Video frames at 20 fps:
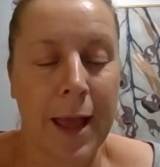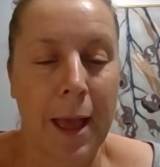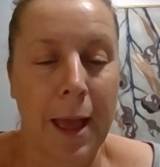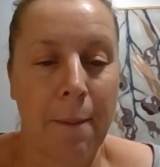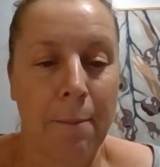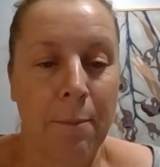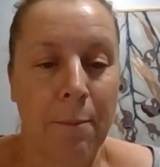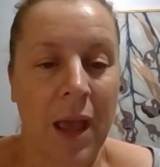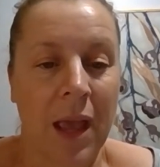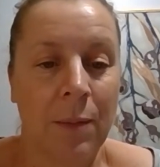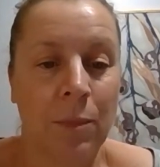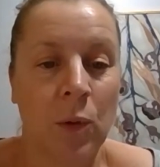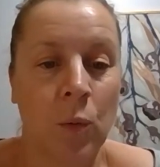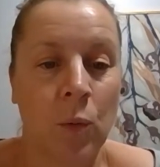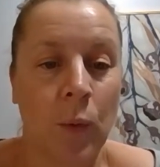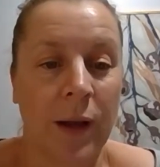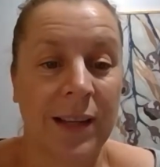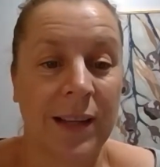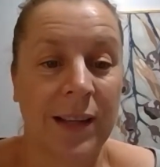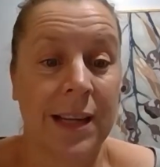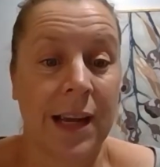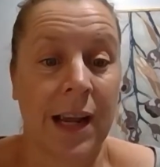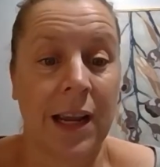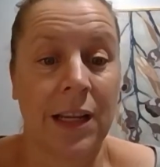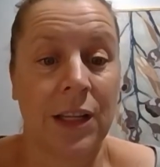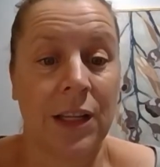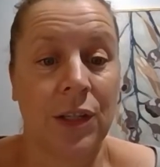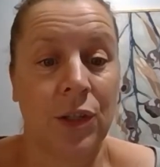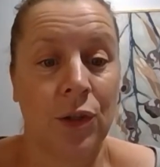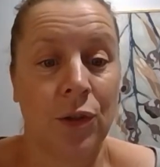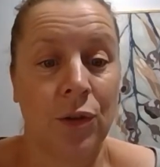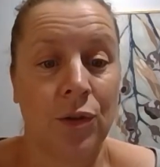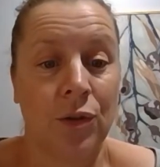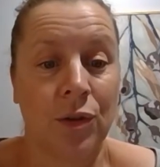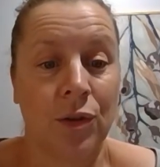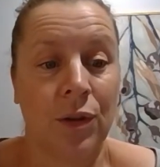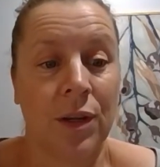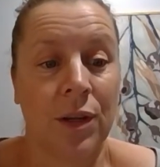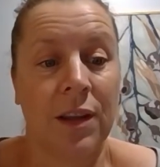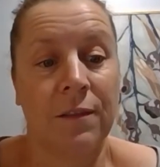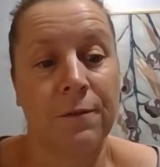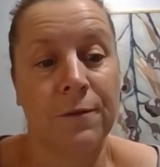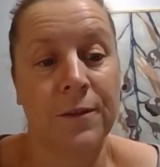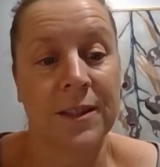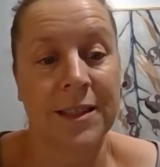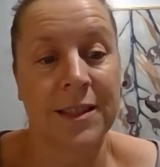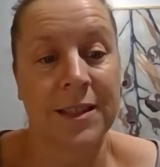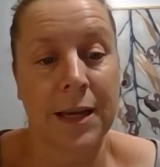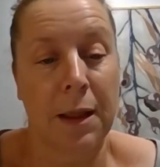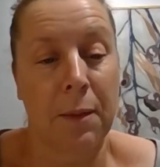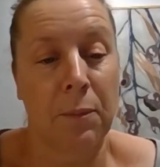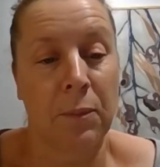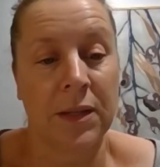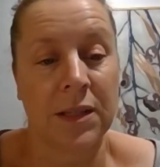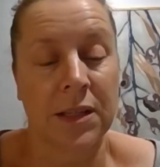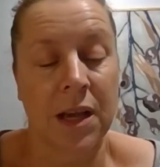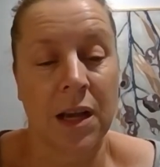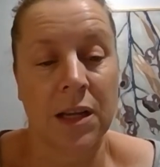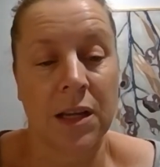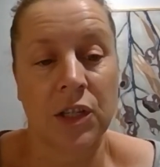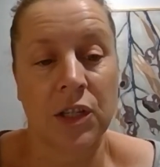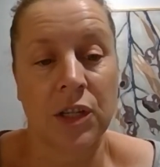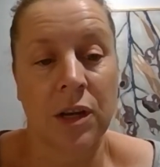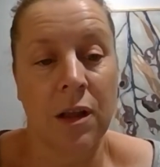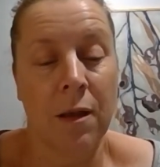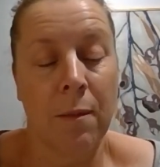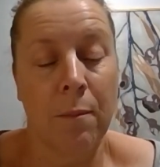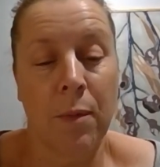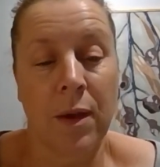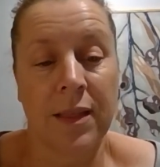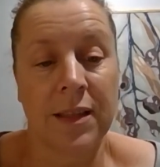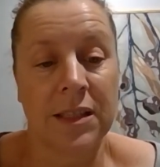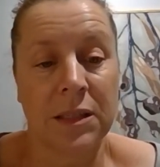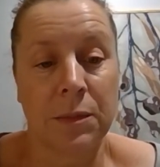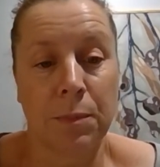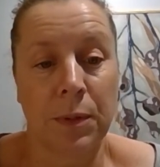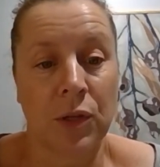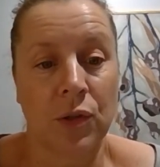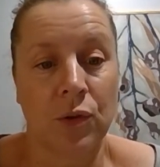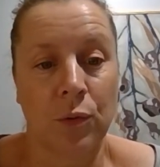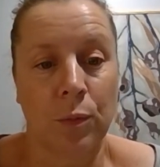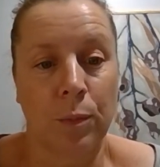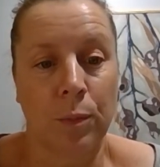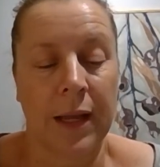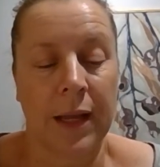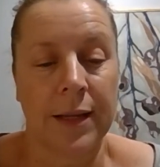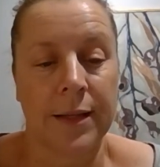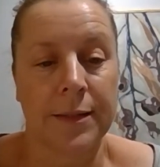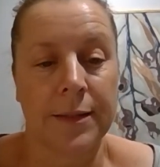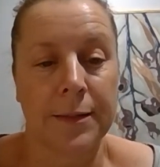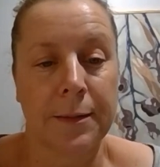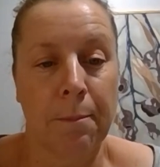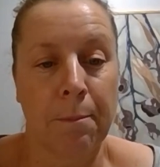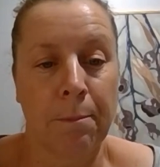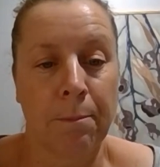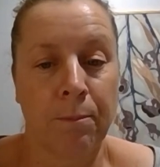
and maybe one day you too can visit and be touched by this special place.